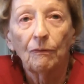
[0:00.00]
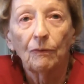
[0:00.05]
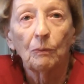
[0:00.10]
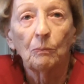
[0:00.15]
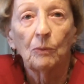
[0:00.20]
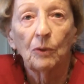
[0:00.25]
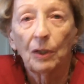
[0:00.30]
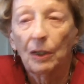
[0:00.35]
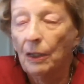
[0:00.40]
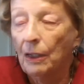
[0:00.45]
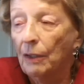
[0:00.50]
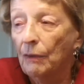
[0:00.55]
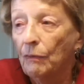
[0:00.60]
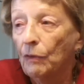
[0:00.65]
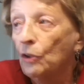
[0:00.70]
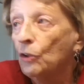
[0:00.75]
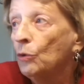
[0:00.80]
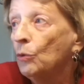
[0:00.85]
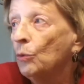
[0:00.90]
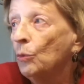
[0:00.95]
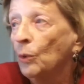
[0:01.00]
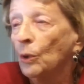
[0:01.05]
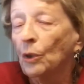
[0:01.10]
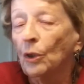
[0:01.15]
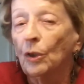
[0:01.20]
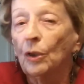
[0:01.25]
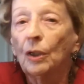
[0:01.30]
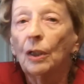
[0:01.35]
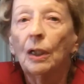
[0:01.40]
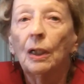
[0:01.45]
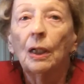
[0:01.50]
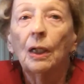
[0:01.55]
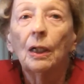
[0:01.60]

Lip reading: from wherever you were